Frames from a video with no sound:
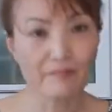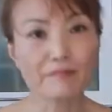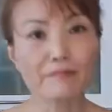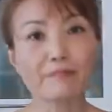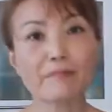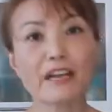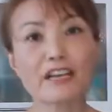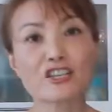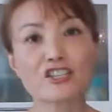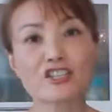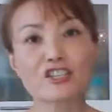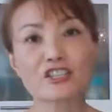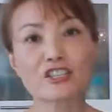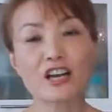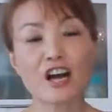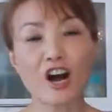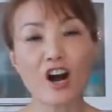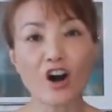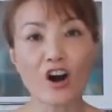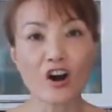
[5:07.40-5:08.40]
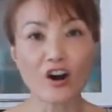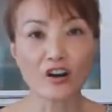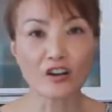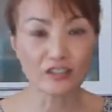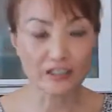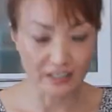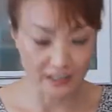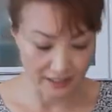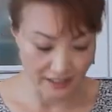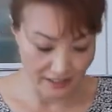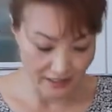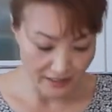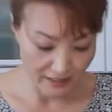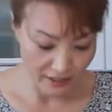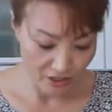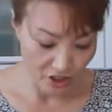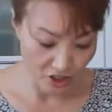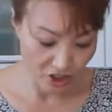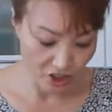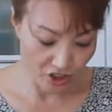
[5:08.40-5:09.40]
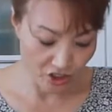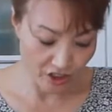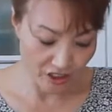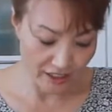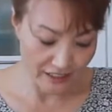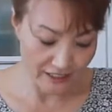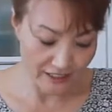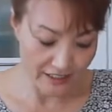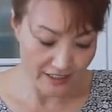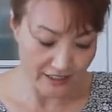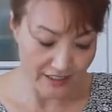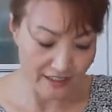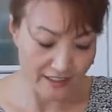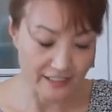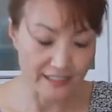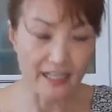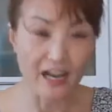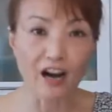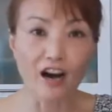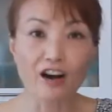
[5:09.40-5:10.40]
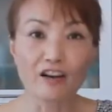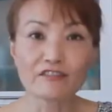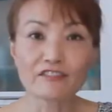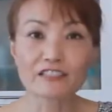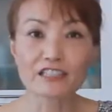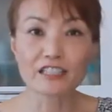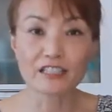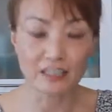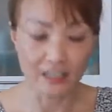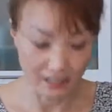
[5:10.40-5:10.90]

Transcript: Make sure all the sugar is dissolved